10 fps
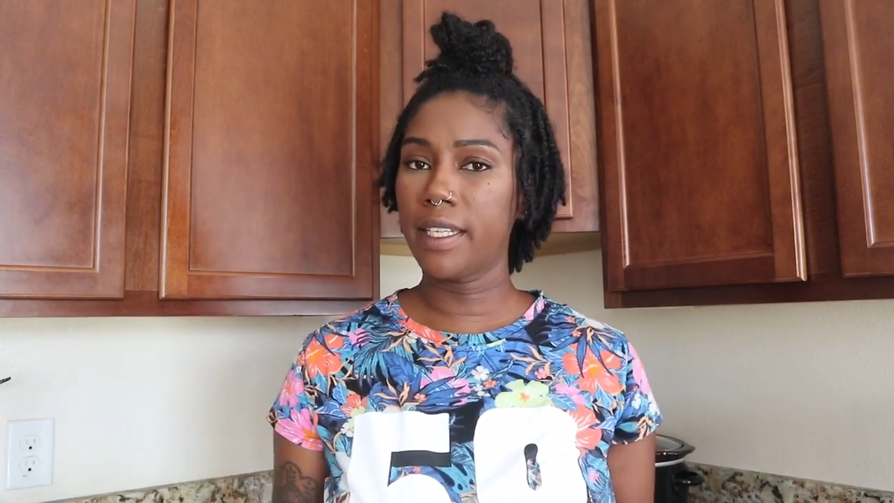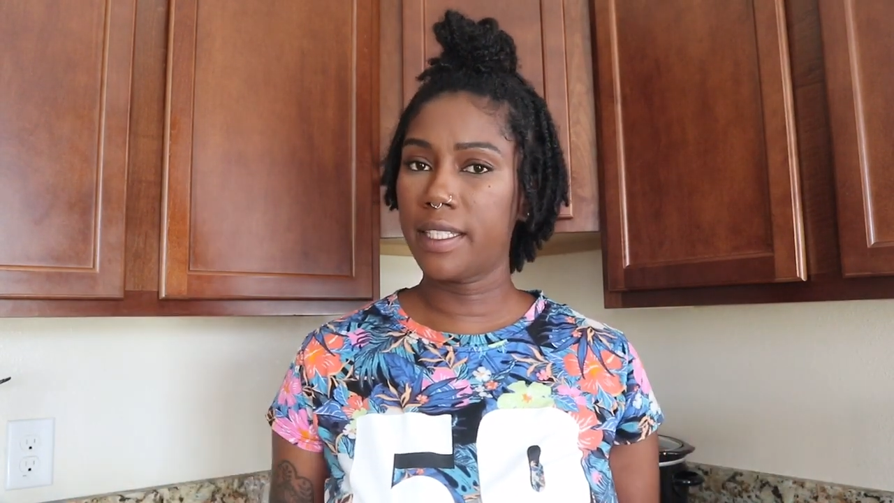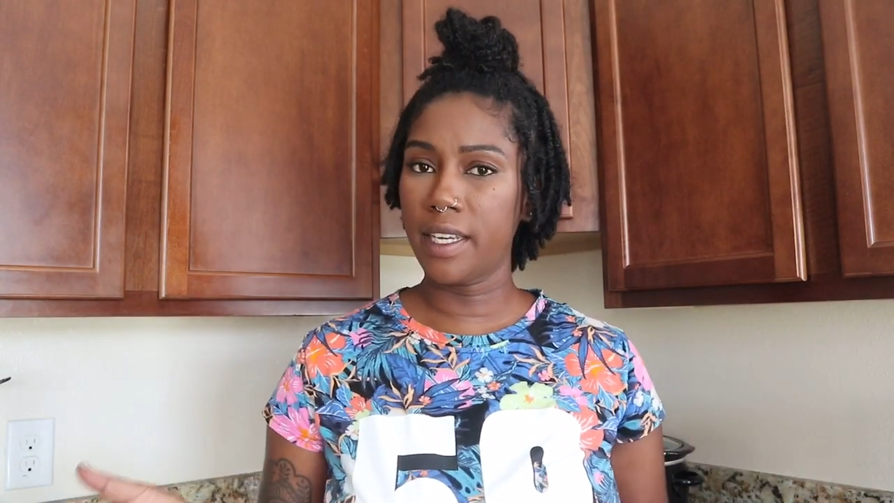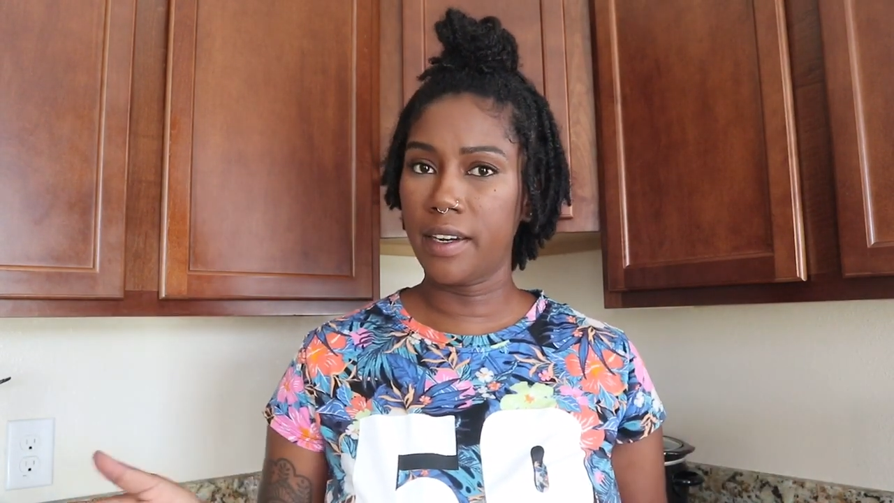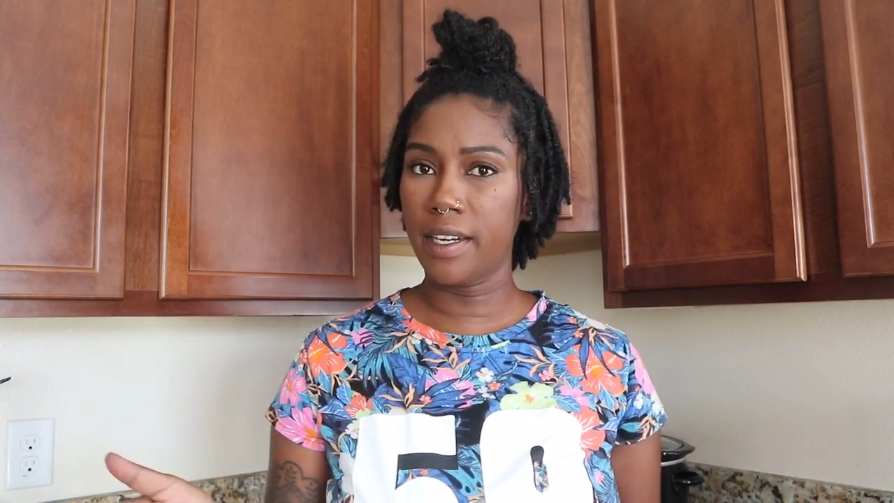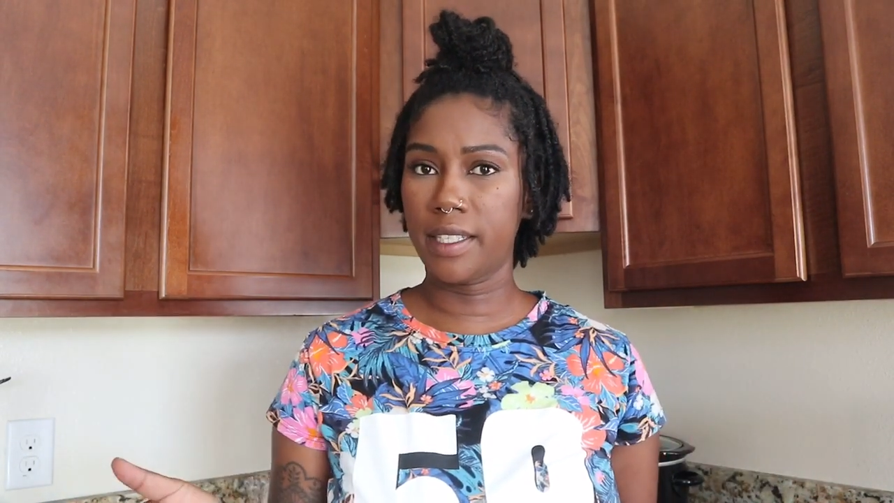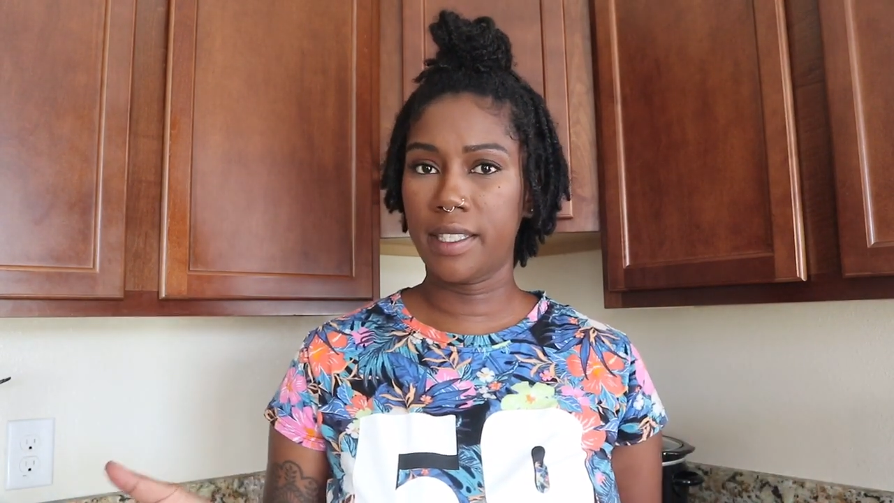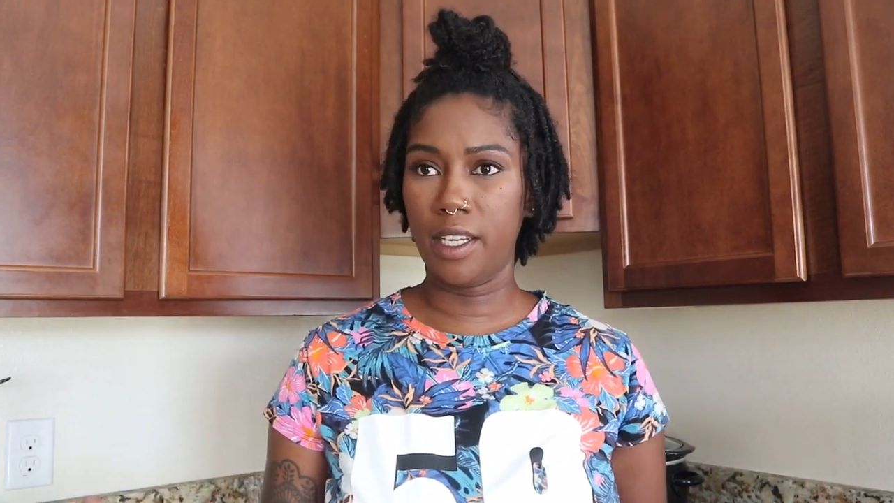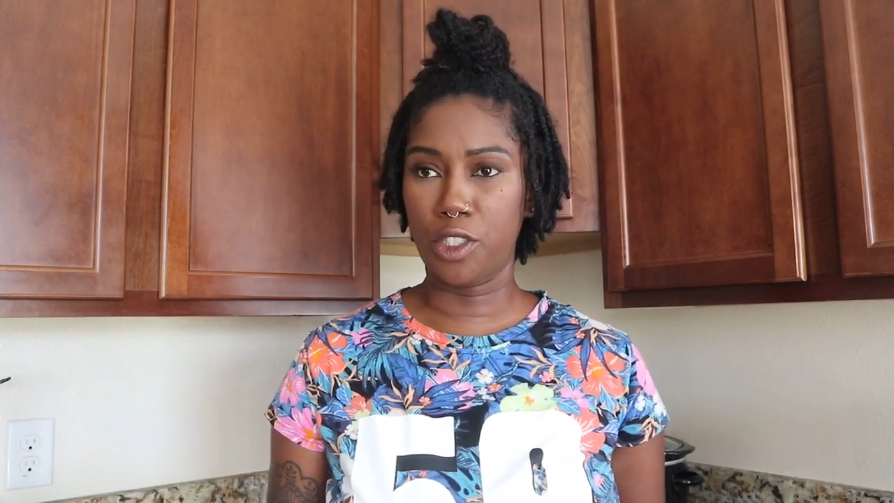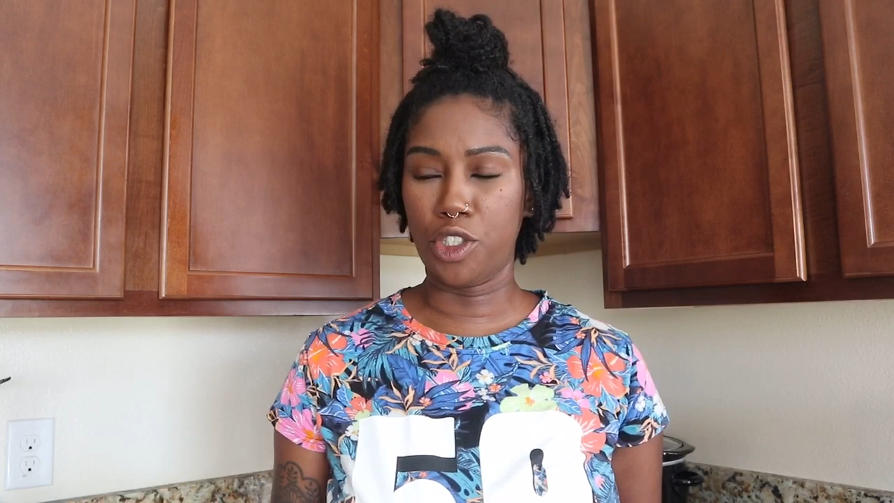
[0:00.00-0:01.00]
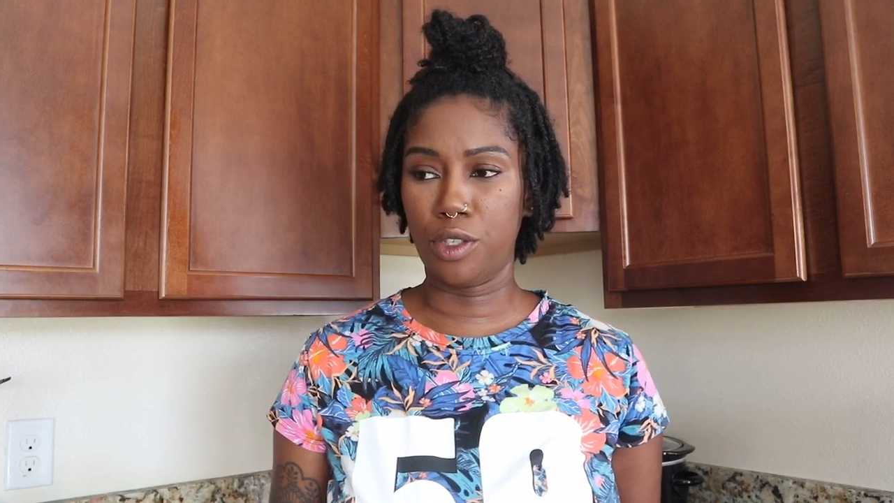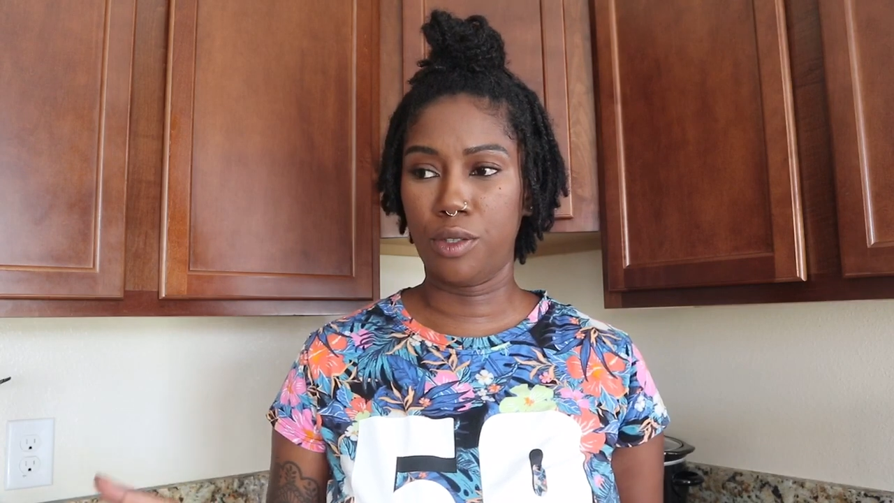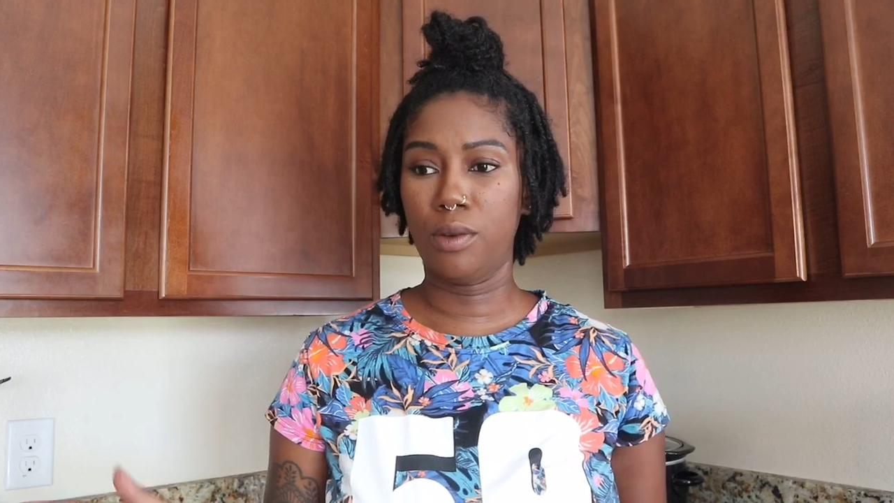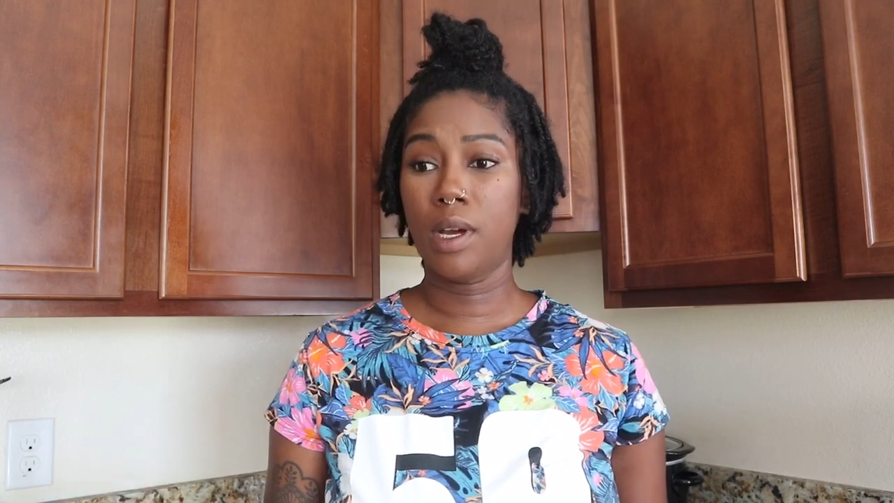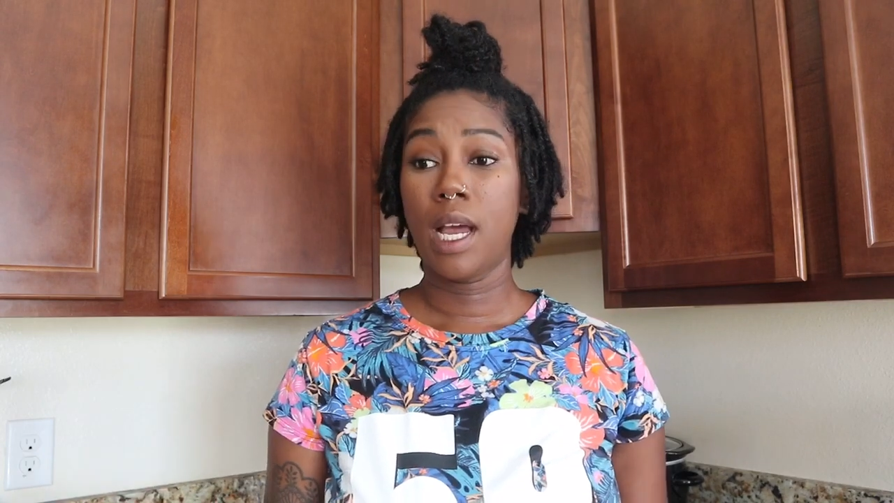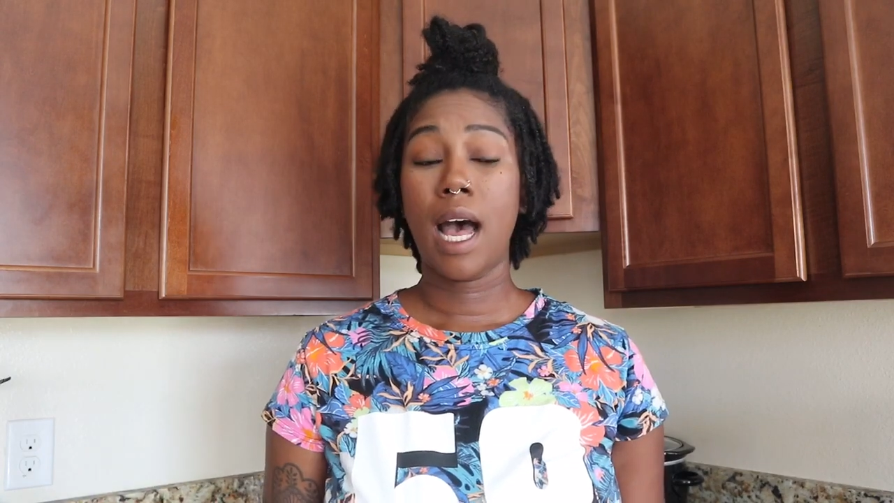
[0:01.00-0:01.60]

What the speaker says: serious issue.